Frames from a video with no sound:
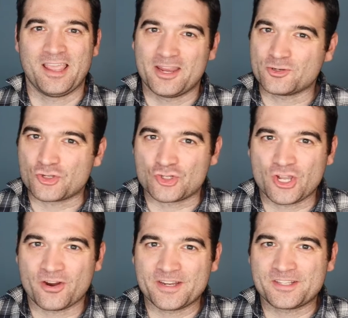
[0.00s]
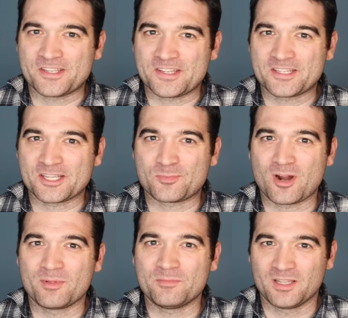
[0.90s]
Here's a GRE statistics
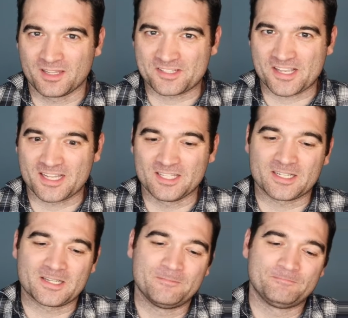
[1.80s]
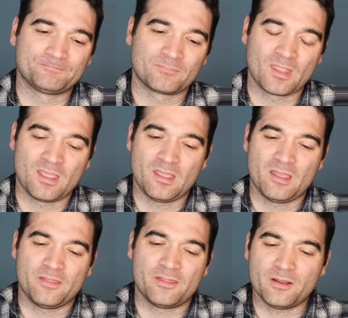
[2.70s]
problem. Let's take a look.
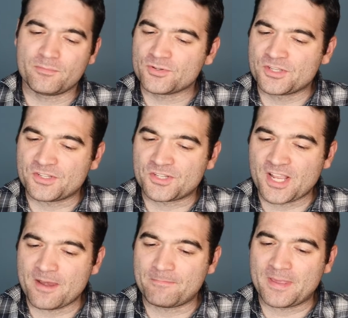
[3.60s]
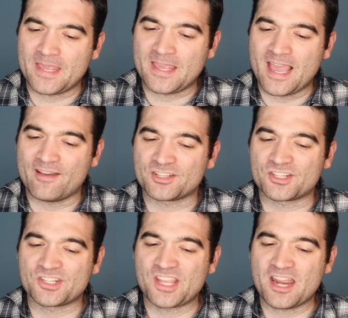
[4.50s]
The numbers in set P have a
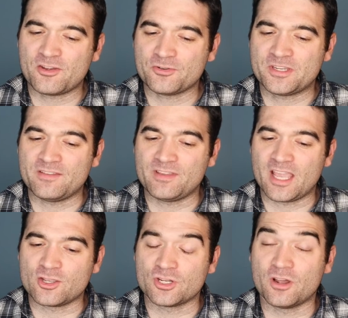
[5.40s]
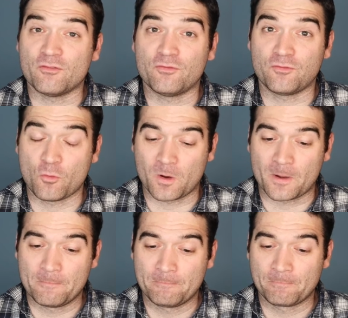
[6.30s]
standard deviation of
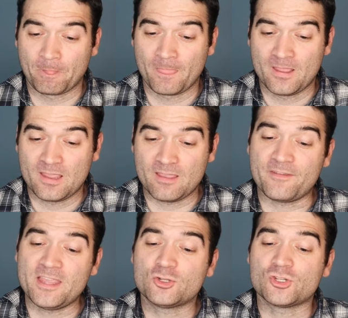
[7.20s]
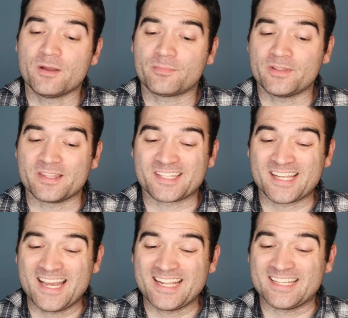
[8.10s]
4. If each number in the
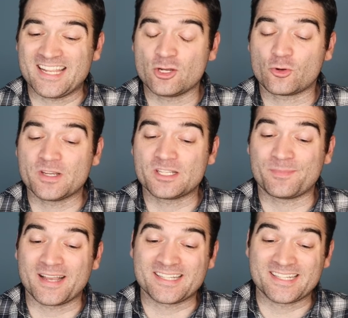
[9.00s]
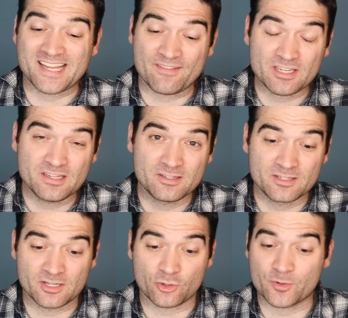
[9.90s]
set is increased by 7
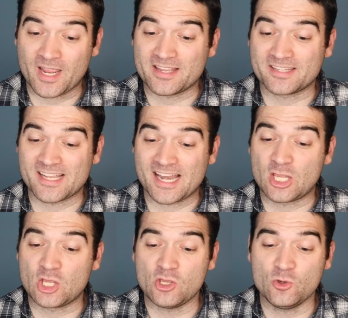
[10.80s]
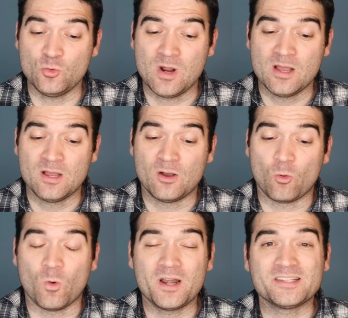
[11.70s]
to create set Q,
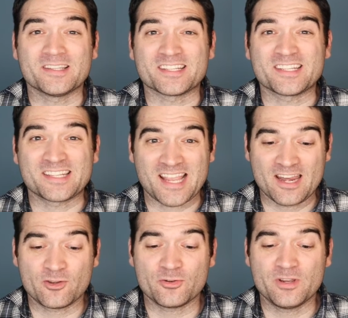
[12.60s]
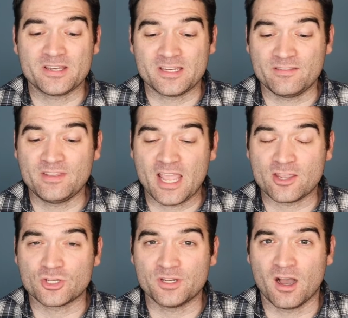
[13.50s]
what is the standard
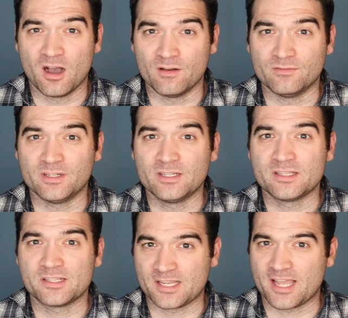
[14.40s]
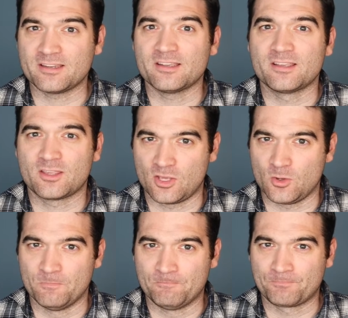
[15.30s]
deviation of set
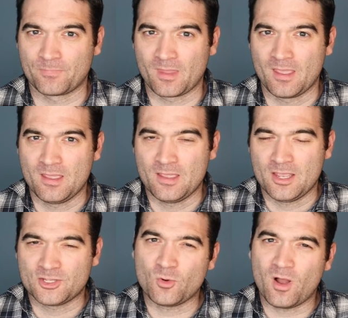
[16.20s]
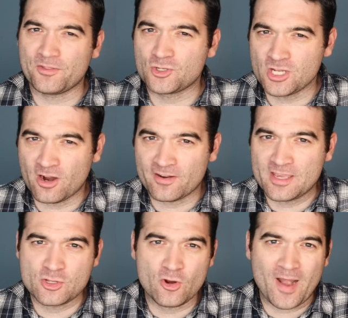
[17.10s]
Q? So on the GRE,
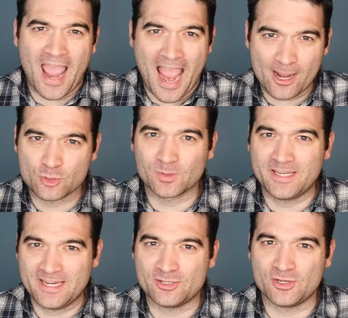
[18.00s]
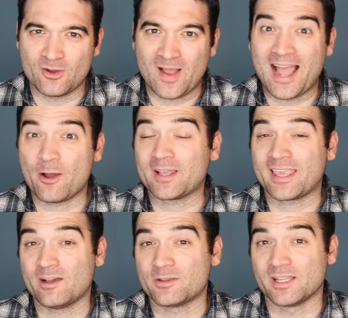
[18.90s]
you don't actually need to know how to
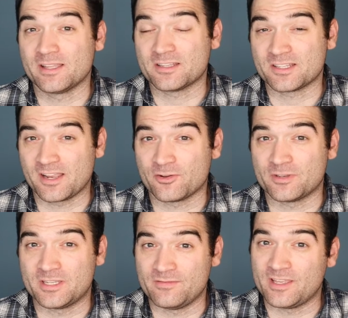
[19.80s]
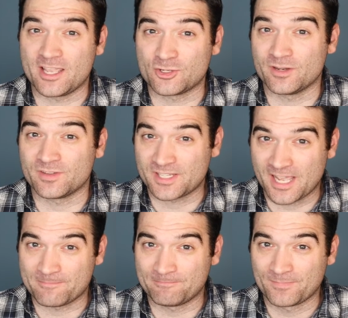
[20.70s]
calculate the standard deviation of a
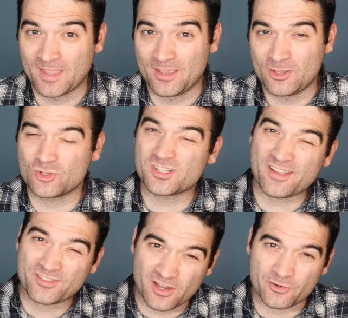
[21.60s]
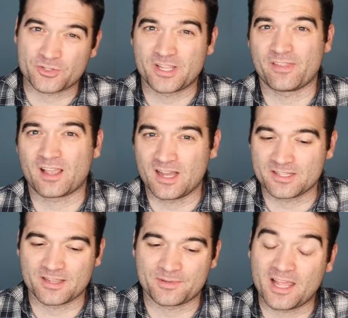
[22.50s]
set. You just have to understand the
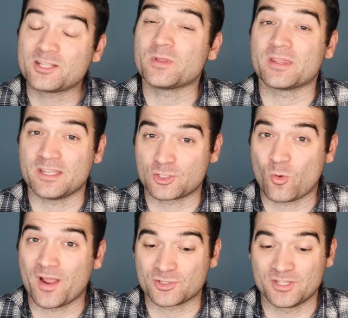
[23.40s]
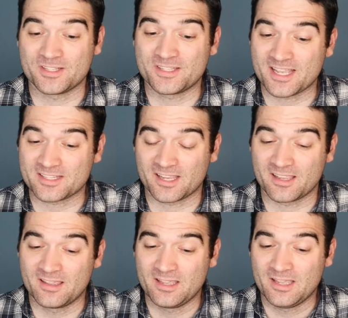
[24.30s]
concept, and that's what this question is testing.